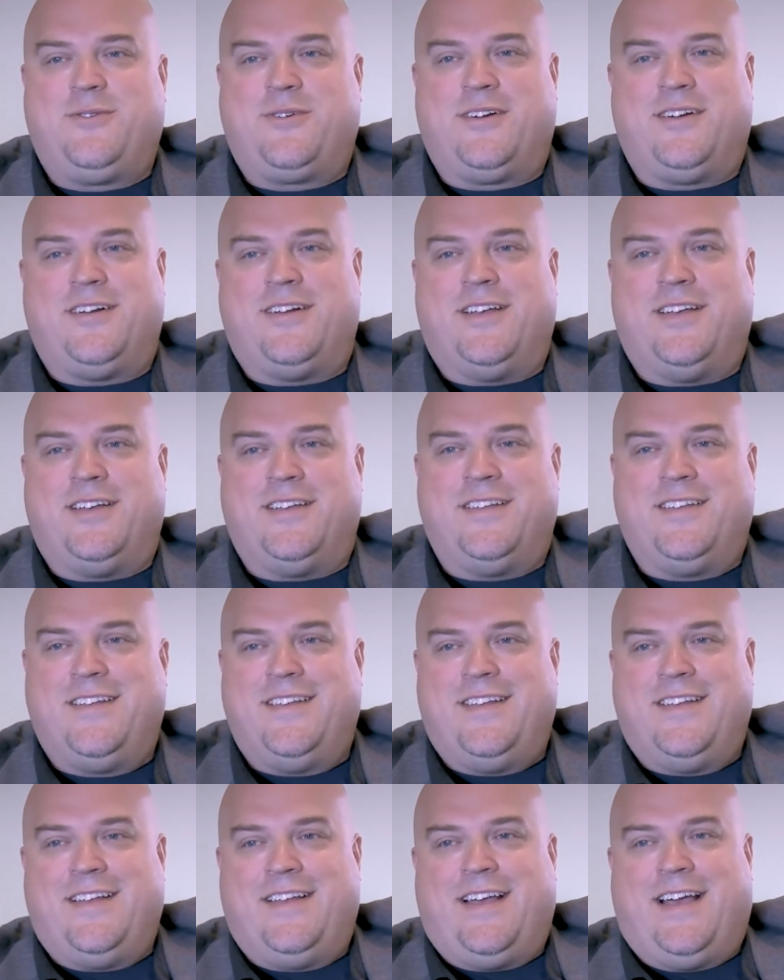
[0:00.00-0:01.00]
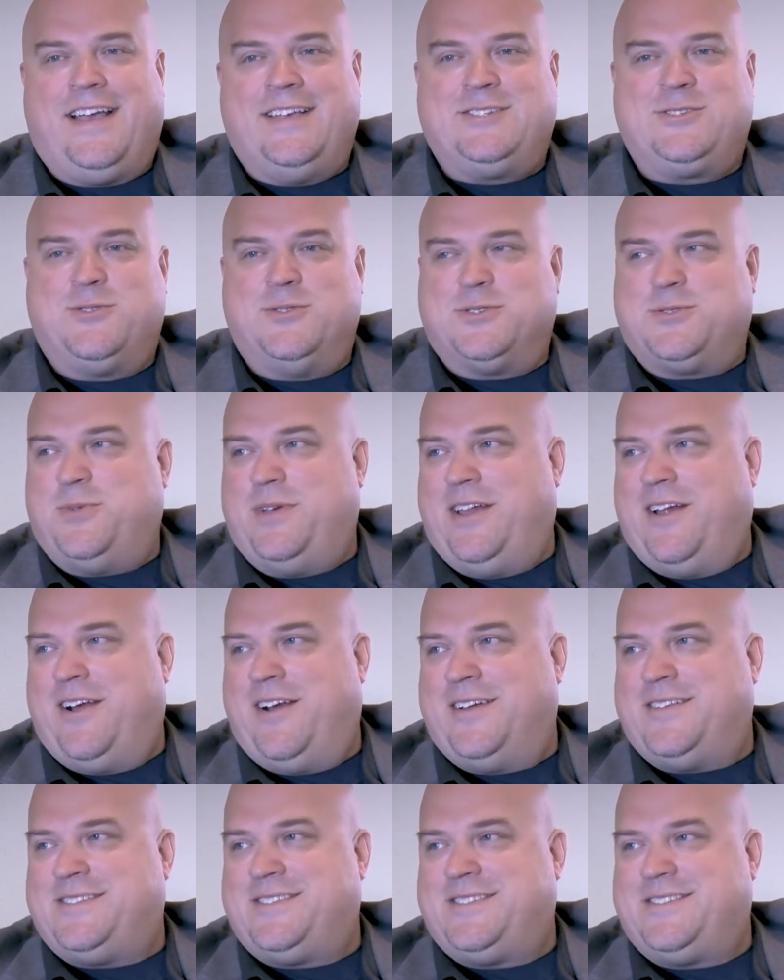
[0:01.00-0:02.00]
We're uh, high school
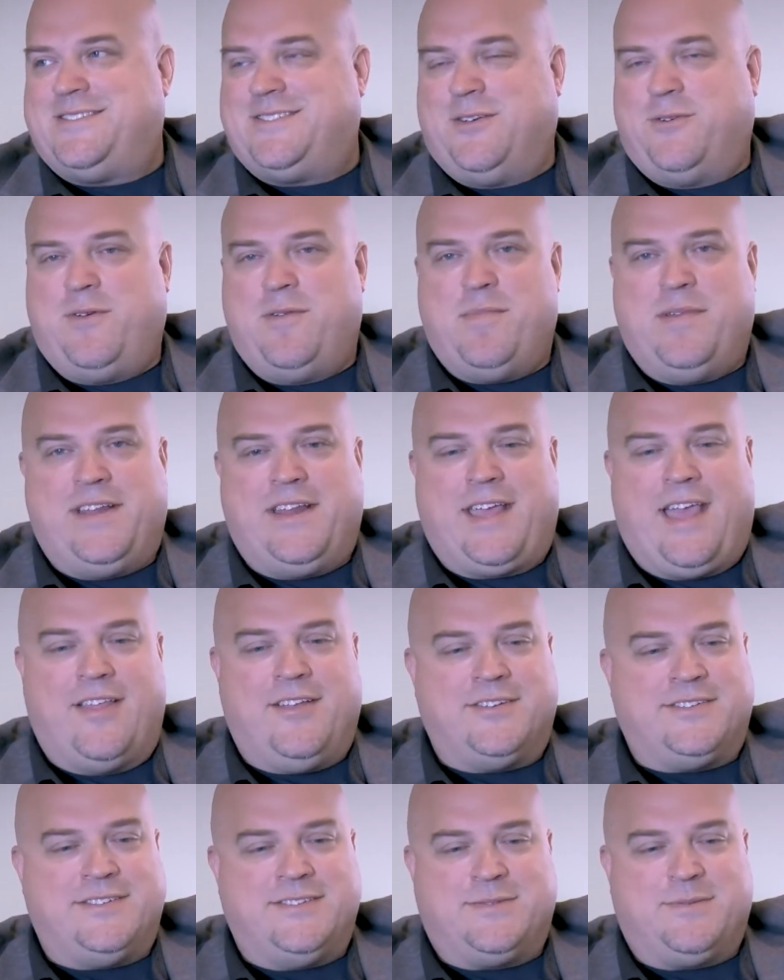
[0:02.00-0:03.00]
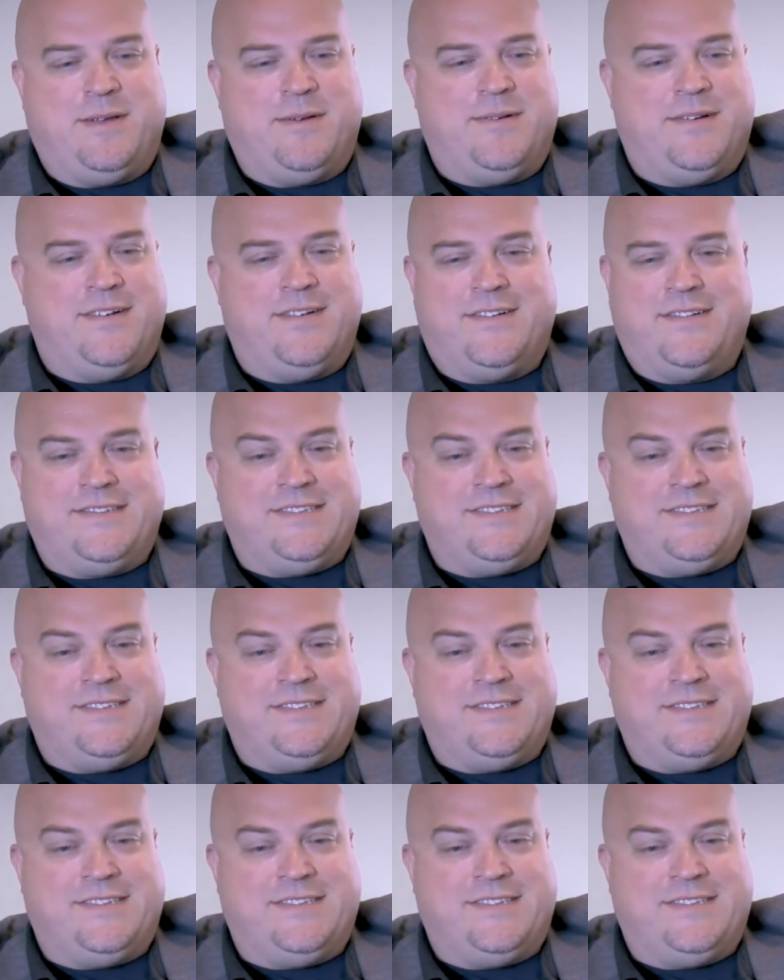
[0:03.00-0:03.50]
sweethearts, so we've been together since we were